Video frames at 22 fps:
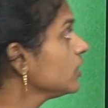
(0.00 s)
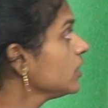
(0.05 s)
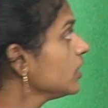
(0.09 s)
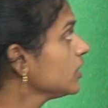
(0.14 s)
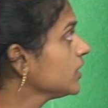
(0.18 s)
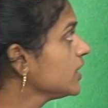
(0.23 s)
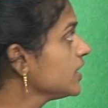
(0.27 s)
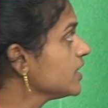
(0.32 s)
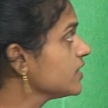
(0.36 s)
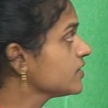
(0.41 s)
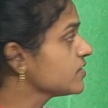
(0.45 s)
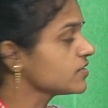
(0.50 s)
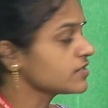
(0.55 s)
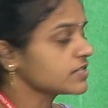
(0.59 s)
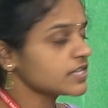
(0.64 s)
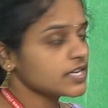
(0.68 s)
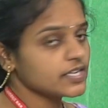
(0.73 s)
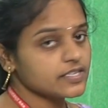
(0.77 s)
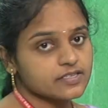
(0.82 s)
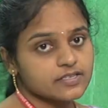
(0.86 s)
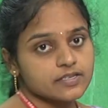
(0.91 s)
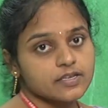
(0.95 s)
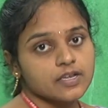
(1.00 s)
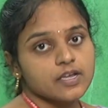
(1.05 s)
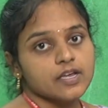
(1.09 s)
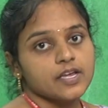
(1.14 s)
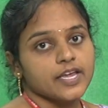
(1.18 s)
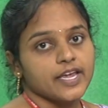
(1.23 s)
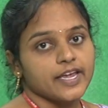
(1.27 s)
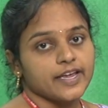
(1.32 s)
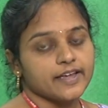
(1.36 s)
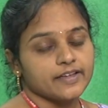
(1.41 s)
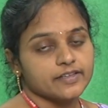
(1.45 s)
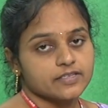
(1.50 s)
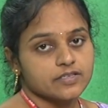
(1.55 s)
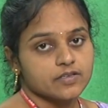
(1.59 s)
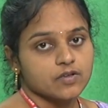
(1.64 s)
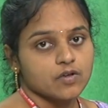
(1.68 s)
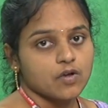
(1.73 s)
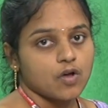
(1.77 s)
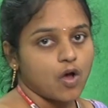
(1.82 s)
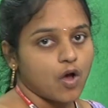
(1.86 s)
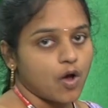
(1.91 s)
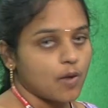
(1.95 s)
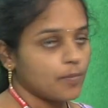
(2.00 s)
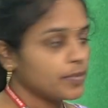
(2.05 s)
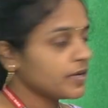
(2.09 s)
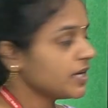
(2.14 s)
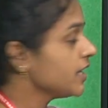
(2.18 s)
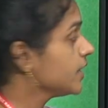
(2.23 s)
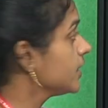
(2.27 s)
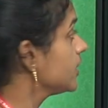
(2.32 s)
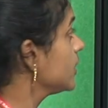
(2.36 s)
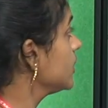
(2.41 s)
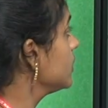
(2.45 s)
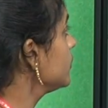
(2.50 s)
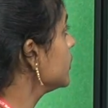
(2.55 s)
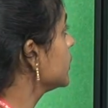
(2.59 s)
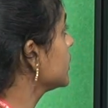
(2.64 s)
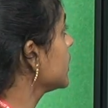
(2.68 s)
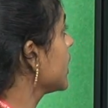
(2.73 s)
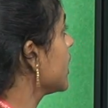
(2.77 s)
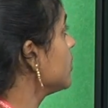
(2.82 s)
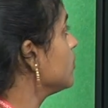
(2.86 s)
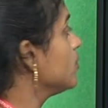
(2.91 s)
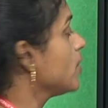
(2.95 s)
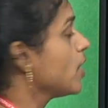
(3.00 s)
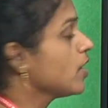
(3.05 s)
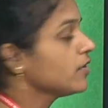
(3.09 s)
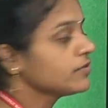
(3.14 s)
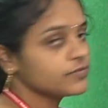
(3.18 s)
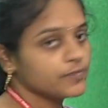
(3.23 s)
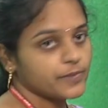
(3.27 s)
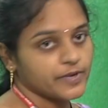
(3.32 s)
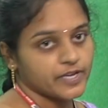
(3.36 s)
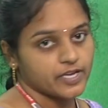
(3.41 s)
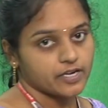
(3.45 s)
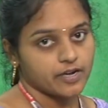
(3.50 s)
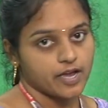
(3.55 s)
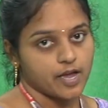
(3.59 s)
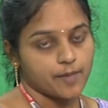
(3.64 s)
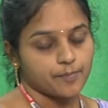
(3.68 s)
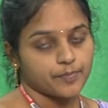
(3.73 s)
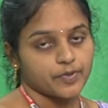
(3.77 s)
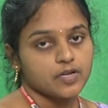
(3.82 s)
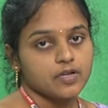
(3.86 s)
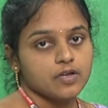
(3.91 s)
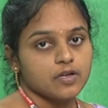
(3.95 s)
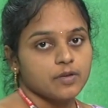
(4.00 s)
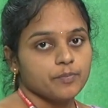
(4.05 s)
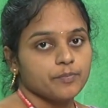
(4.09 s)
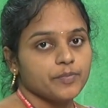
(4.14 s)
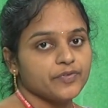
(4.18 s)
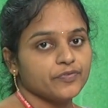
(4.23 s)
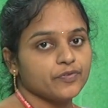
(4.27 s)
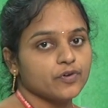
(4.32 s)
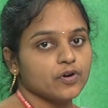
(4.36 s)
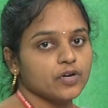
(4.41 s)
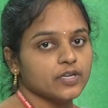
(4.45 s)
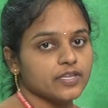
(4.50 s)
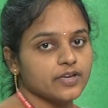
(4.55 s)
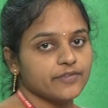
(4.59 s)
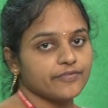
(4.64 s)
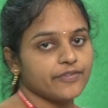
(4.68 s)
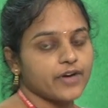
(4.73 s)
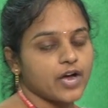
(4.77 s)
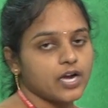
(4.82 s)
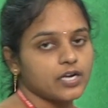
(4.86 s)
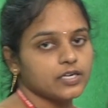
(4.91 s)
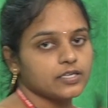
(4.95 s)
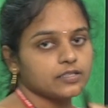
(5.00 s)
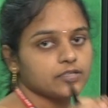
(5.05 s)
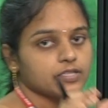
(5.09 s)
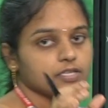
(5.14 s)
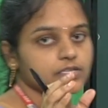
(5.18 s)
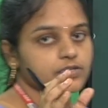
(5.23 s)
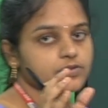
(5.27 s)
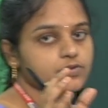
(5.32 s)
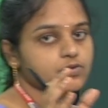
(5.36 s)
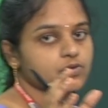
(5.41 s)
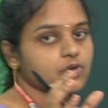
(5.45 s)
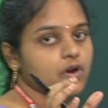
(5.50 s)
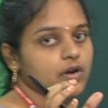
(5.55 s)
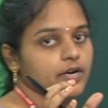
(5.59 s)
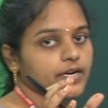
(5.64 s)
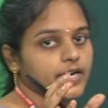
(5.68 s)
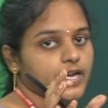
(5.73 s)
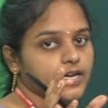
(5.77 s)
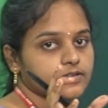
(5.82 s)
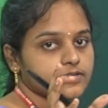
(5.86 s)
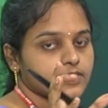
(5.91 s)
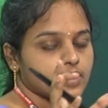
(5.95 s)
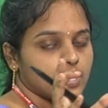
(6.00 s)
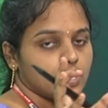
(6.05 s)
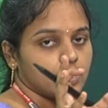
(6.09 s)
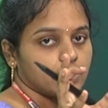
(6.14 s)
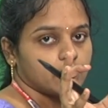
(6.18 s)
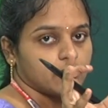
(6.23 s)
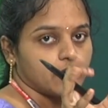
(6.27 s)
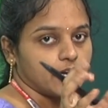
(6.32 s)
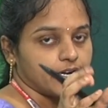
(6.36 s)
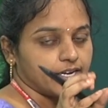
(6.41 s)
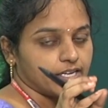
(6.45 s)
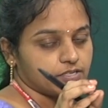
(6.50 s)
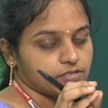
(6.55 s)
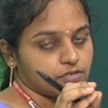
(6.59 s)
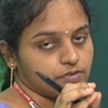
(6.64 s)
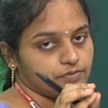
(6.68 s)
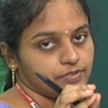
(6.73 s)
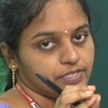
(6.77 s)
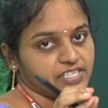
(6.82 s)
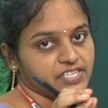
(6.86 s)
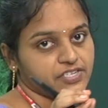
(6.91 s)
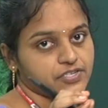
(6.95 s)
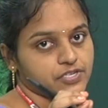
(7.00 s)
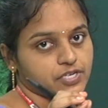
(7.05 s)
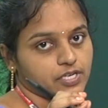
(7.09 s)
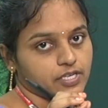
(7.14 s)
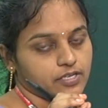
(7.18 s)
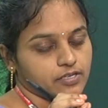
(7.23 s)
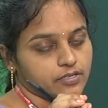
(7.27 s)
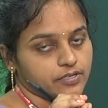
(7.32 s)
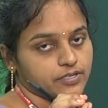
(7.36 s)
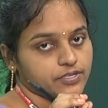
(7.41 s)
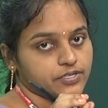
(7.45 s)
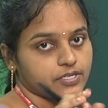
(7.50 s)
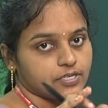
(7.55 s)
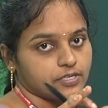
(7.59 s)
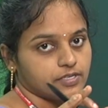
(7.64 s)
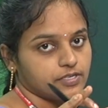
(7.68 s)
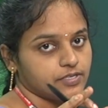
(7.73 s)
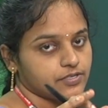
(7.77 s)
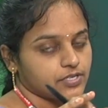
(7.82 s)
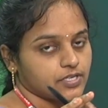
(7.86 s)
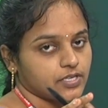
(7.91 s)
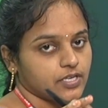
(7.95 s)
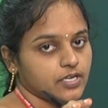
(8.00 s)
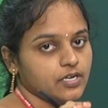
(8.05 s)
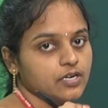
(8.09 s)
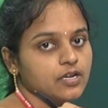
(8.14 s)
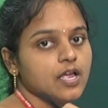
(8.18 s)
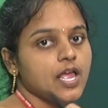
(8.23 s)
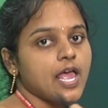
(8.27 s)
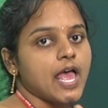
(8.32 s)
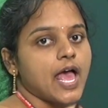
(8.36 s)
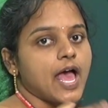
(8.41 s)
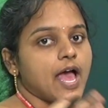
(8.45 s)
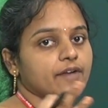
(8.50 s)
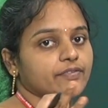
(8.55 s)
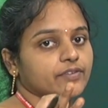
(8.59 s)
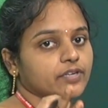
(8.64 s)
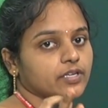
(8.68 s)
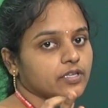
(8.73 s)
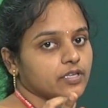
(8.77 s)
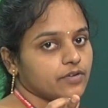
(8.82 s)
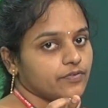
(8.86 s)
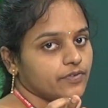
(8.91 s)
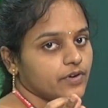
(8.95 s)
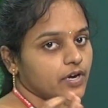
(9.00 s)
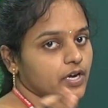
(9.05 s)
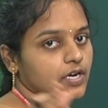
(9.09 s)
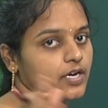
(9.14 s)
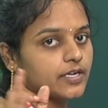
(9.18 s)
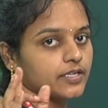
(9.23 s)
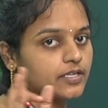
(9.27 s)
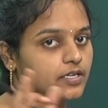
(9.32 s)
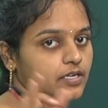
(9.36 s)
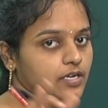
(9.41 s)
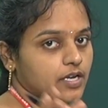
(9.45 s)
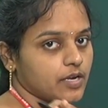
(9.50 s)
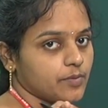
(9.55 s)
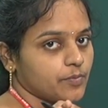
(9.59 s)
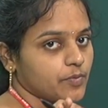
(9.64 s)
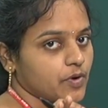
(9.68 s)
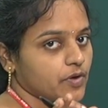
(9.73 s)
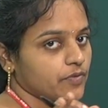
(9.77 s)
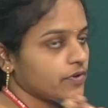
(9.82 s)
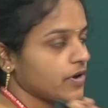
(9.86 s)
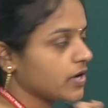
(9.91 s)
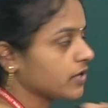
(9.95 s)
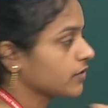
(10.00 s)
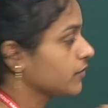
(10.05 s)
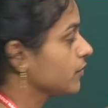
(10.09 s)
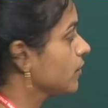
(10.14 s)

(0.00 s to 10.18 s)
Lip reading: the resistance is operated with the help of spear gap. Before the fault, these two contacts are attached with each other. After the fault, at the time of arc